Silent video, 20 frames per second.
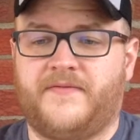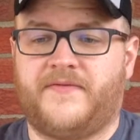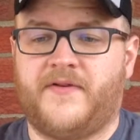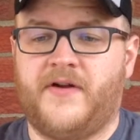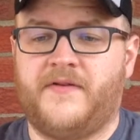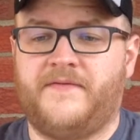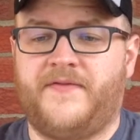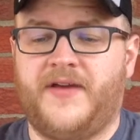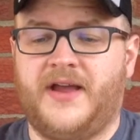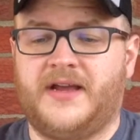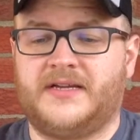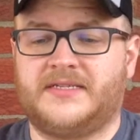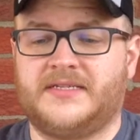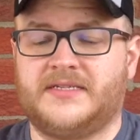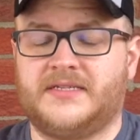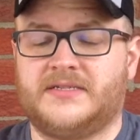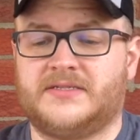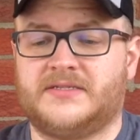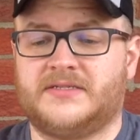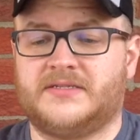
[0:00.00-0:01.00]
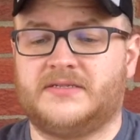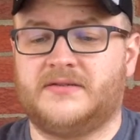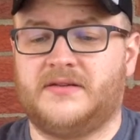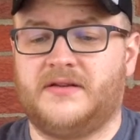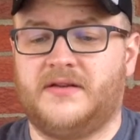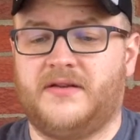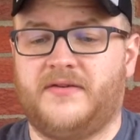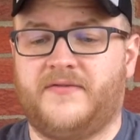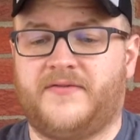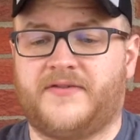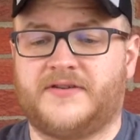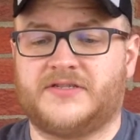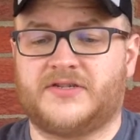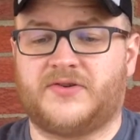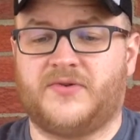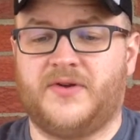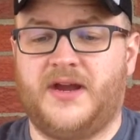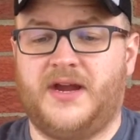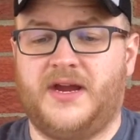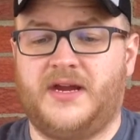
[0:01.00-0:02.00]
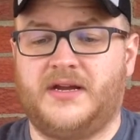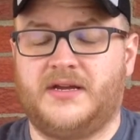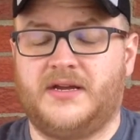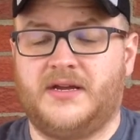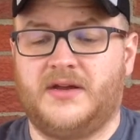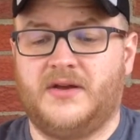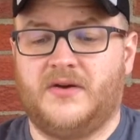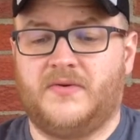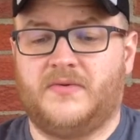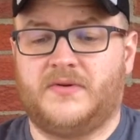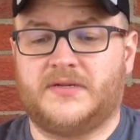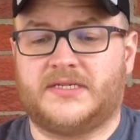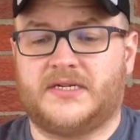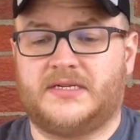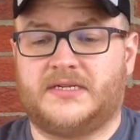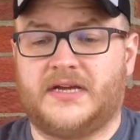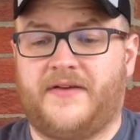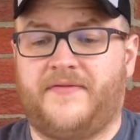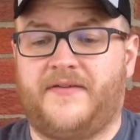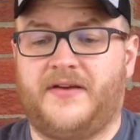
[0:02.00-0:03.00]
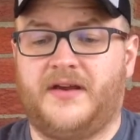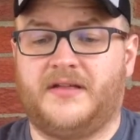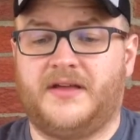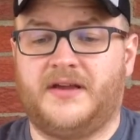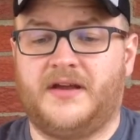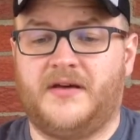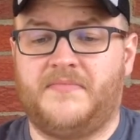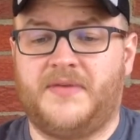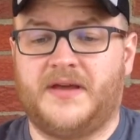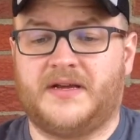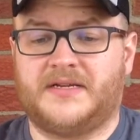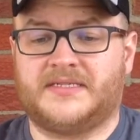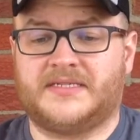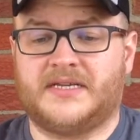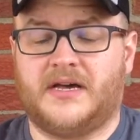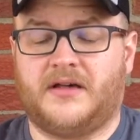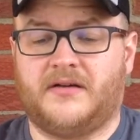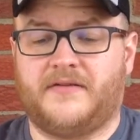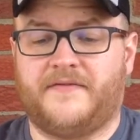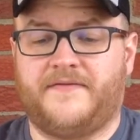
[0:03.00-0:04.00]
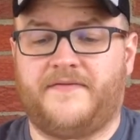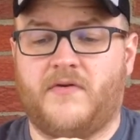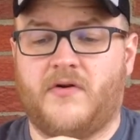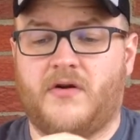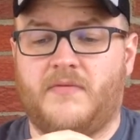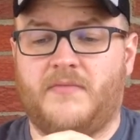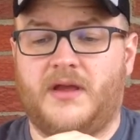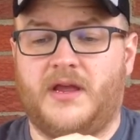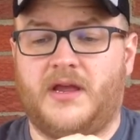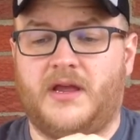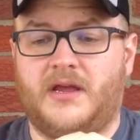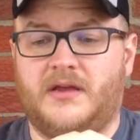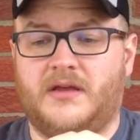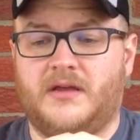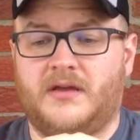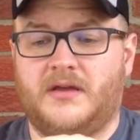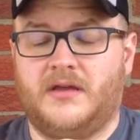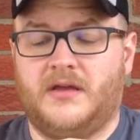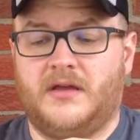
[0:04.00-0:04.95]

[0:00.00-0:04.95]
Front-facing screen was definitely a big seller for me.